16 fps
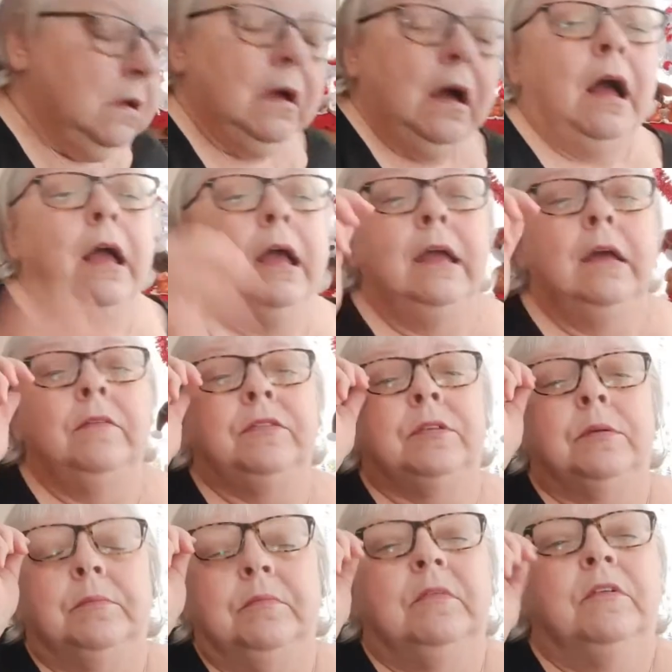I have
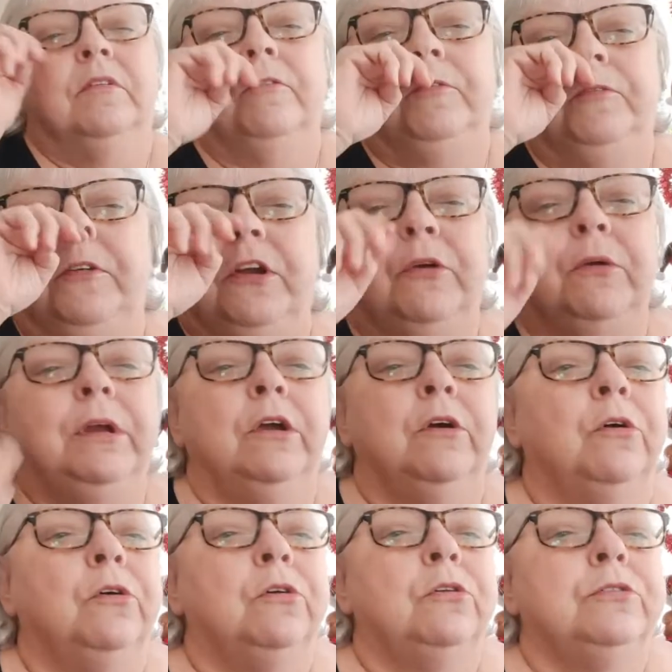some very
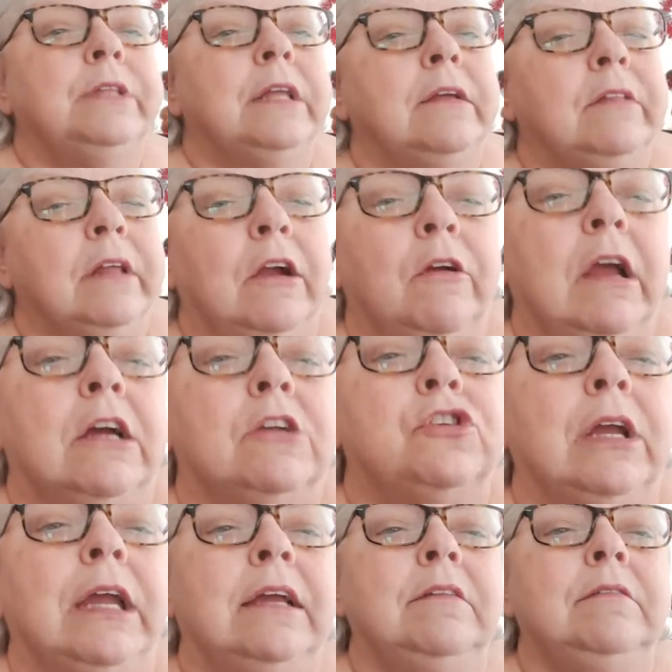old, they are
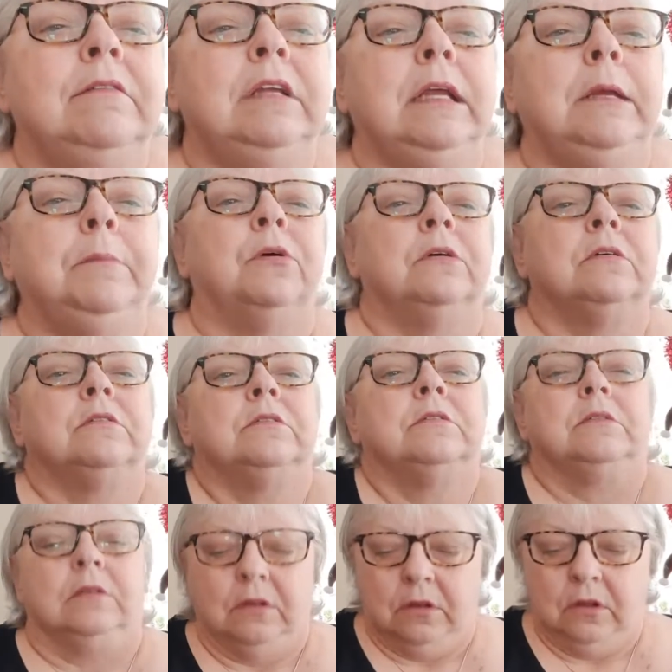actually antique
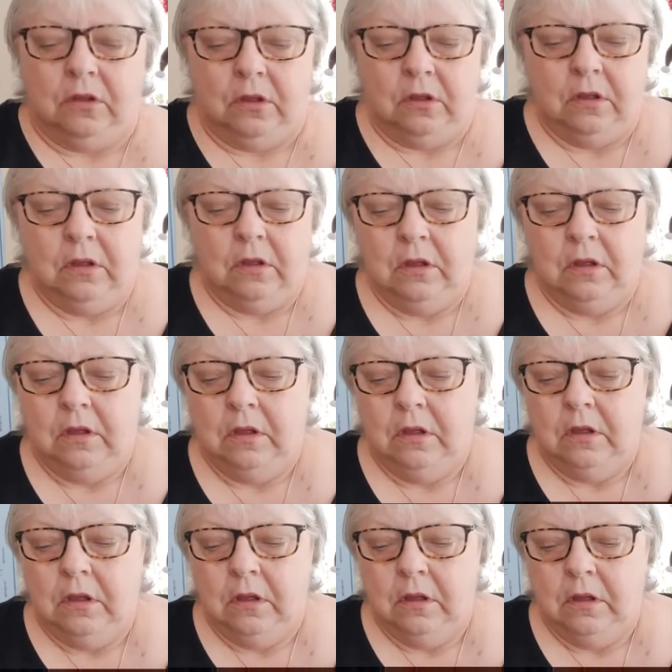books
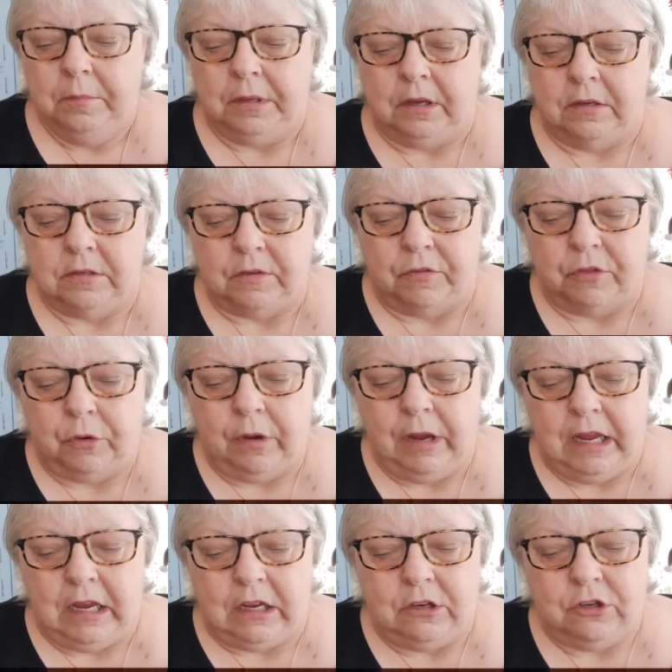because of their
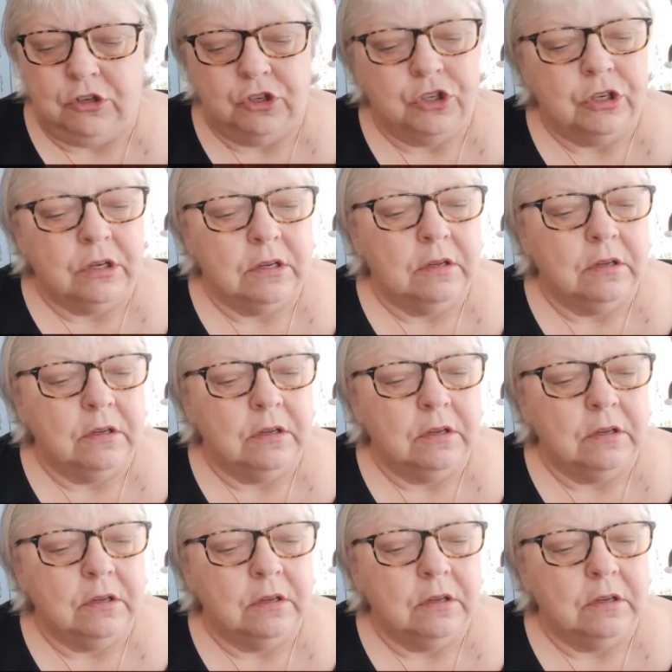age.